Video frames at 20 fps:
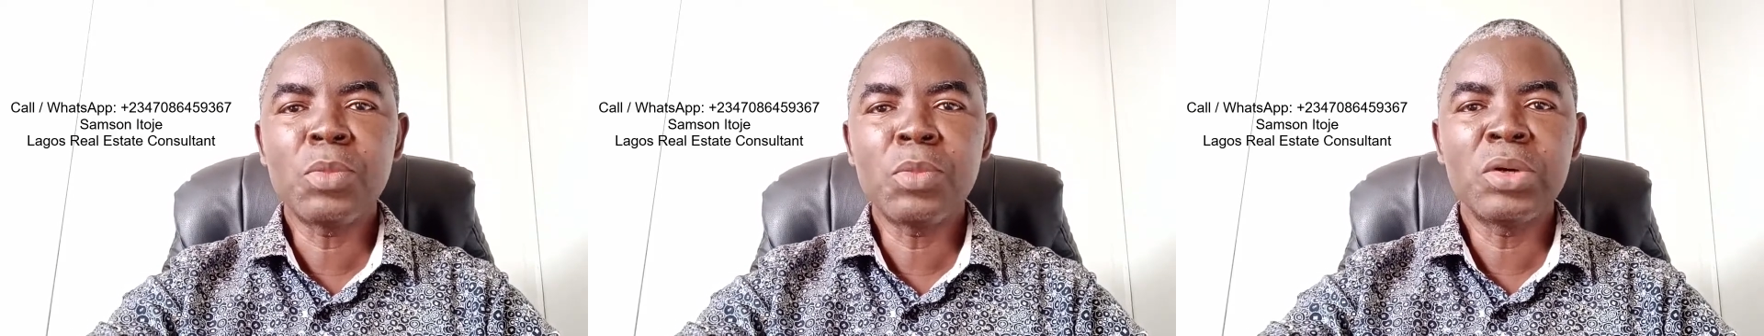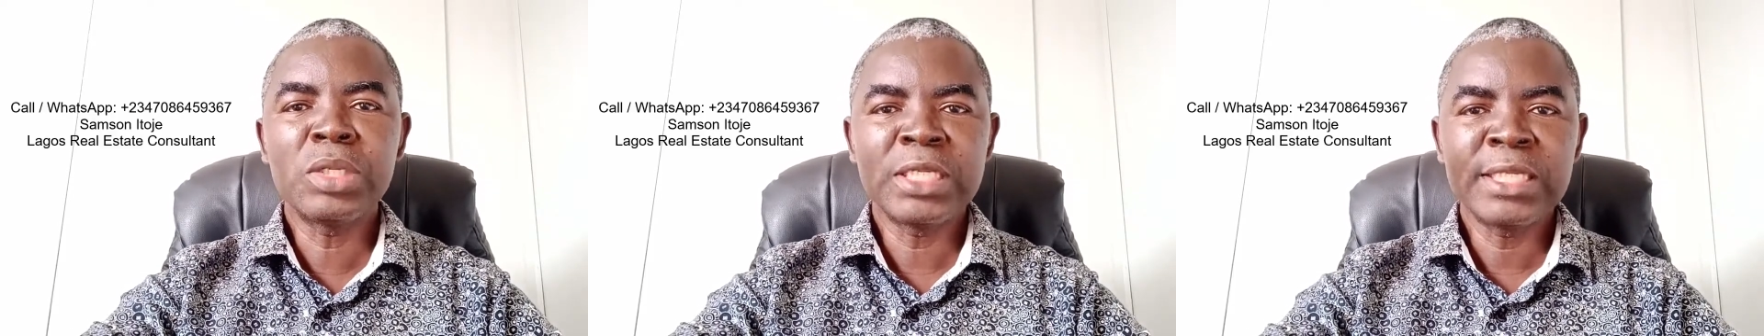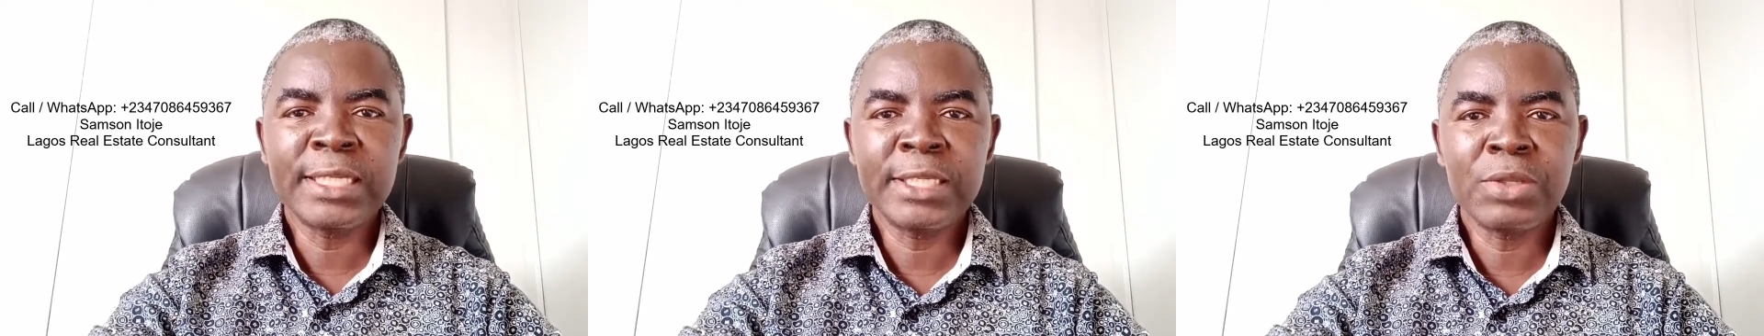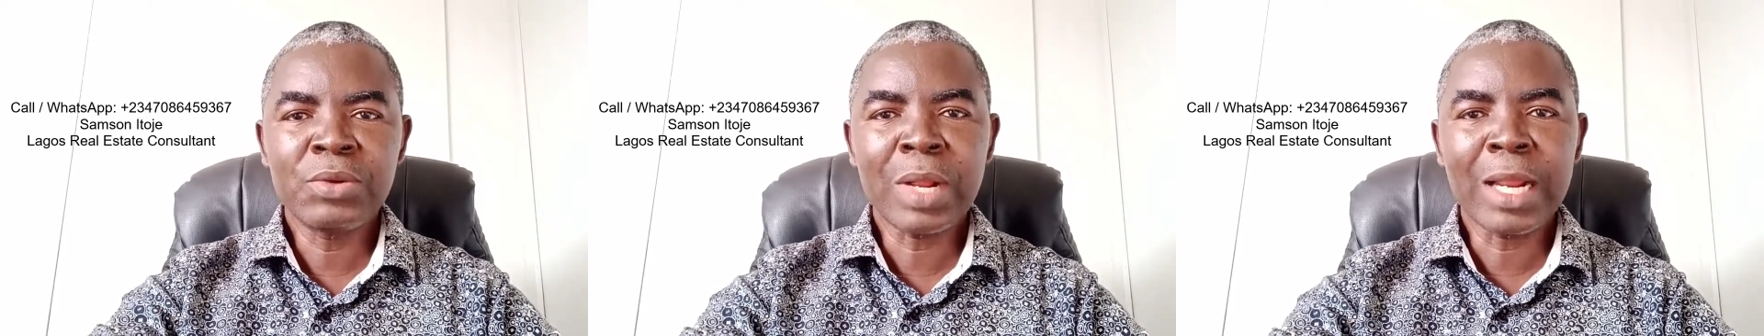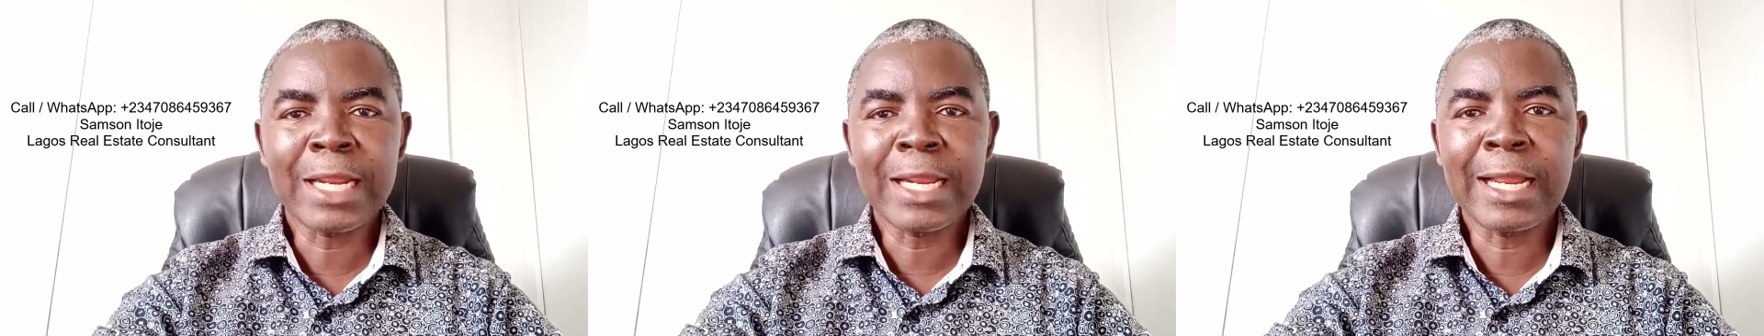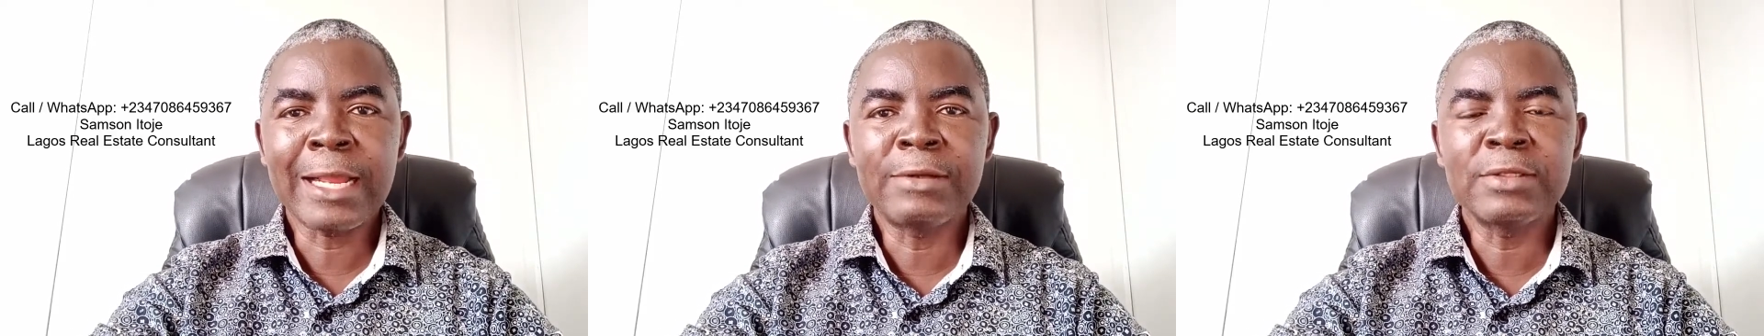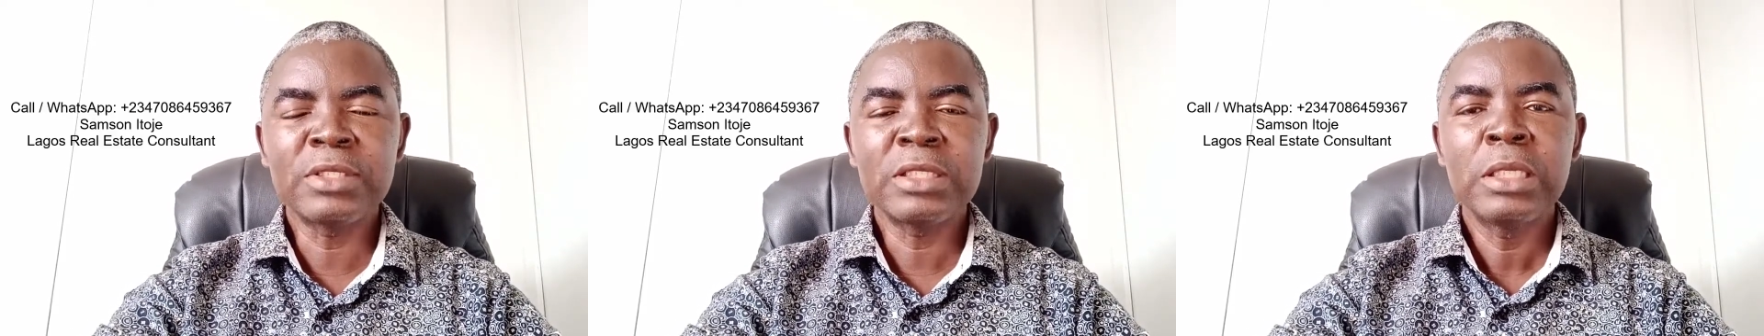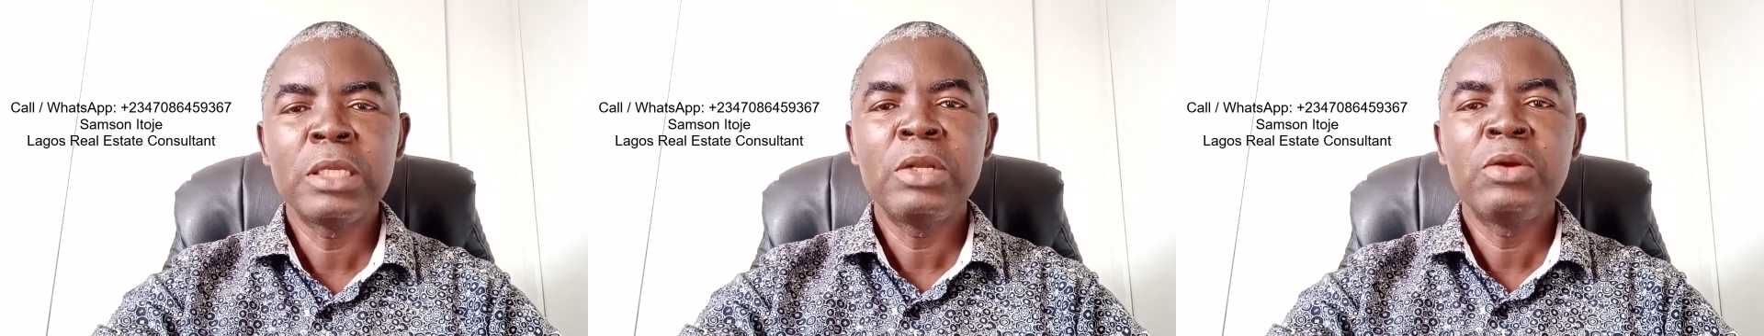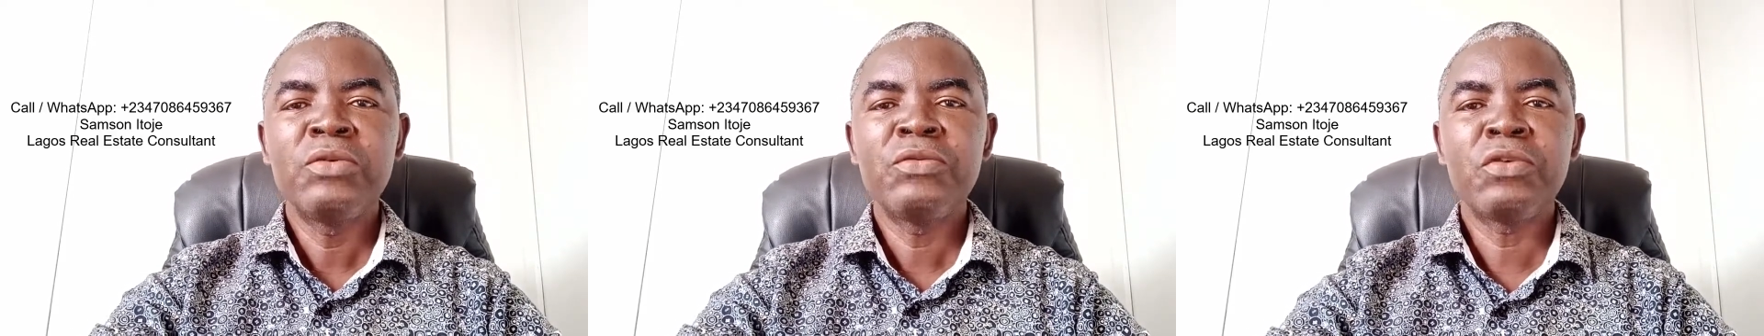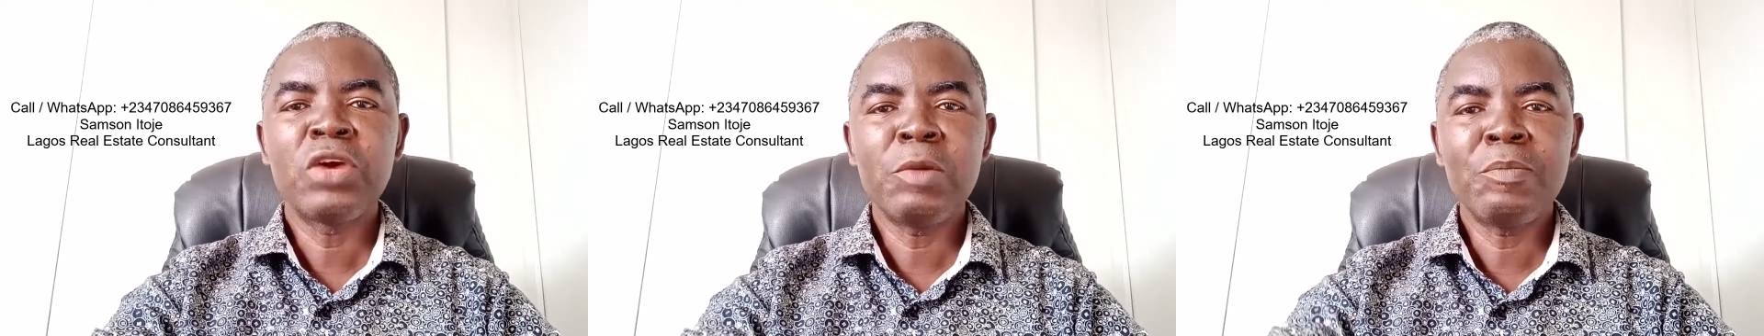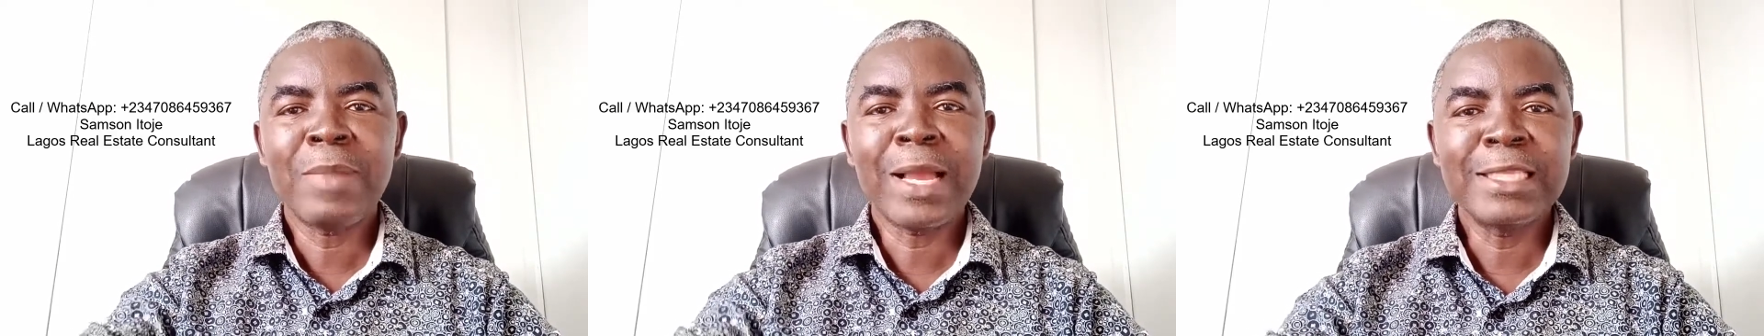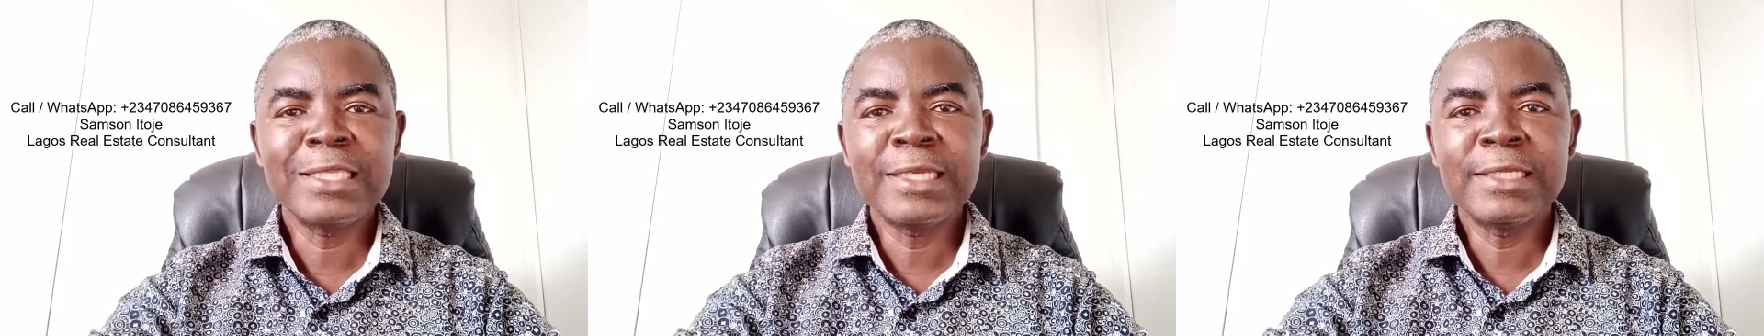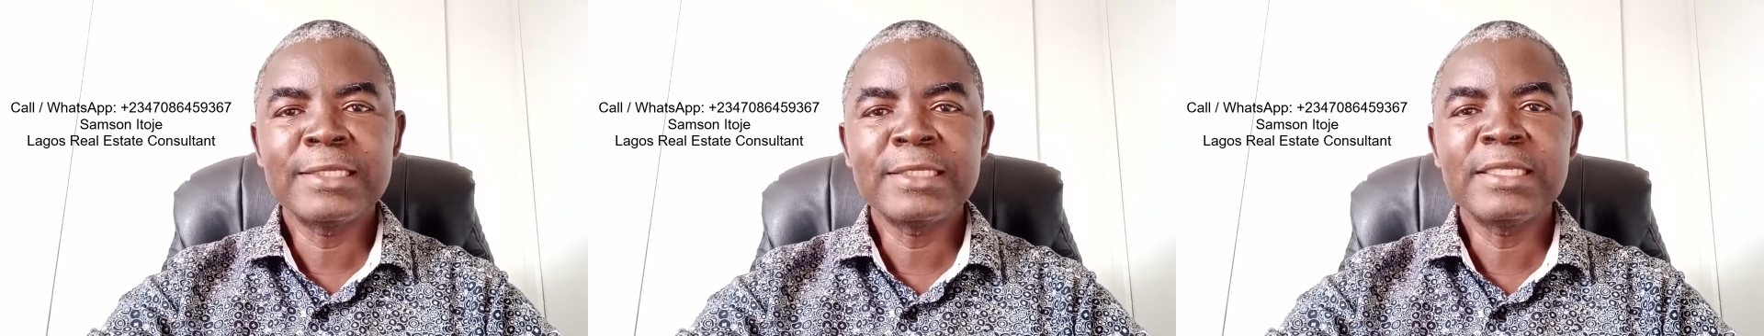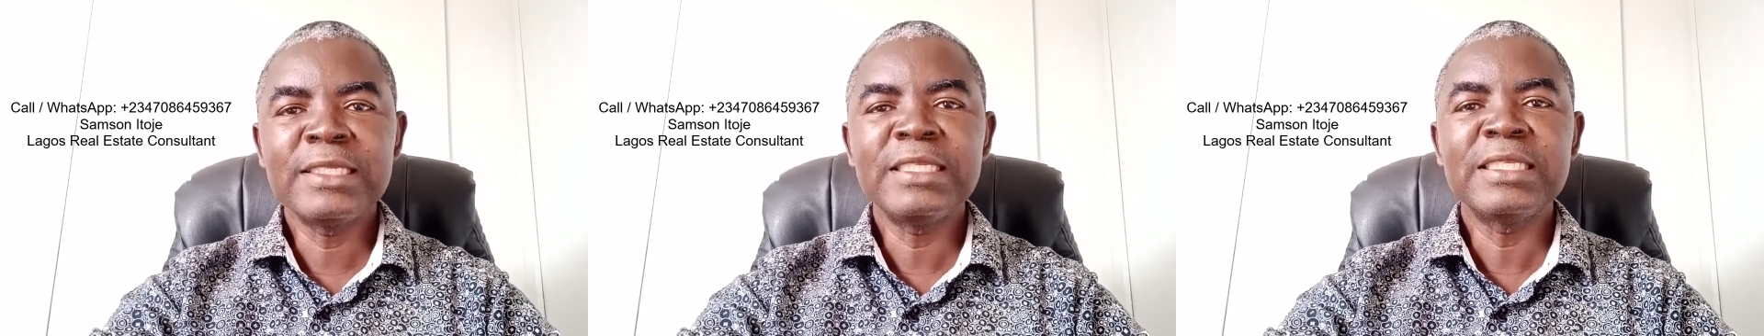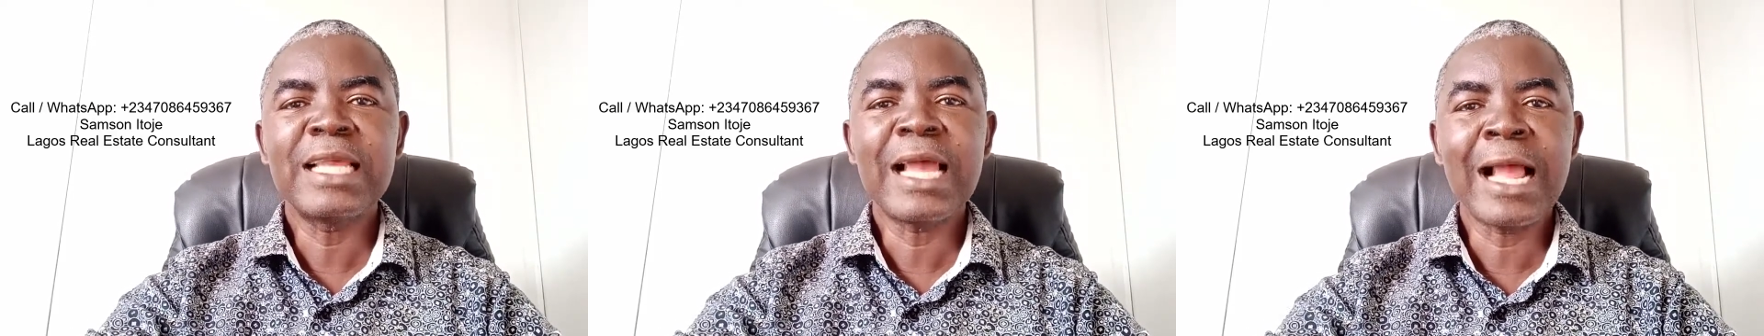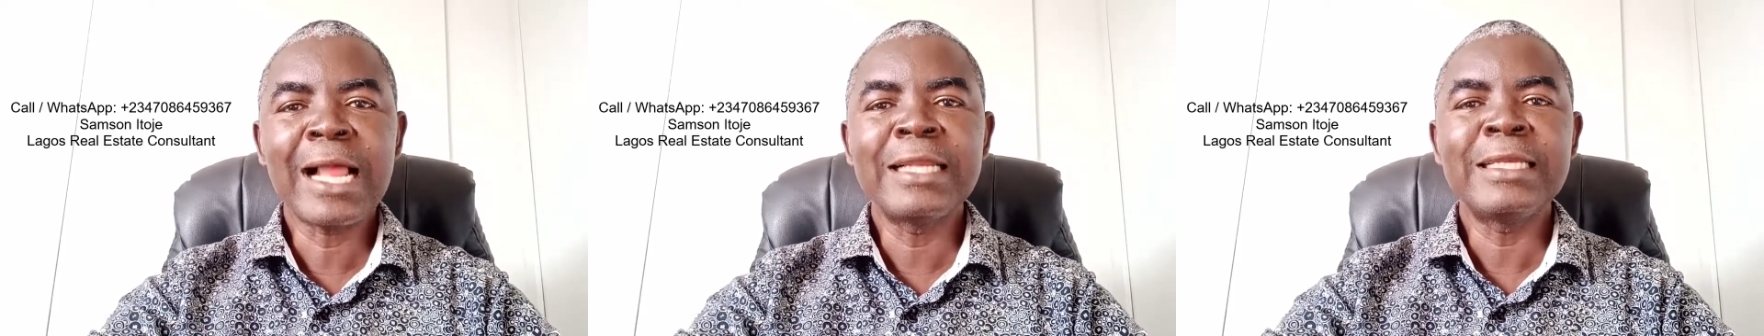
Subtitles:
money in your account for emergencies,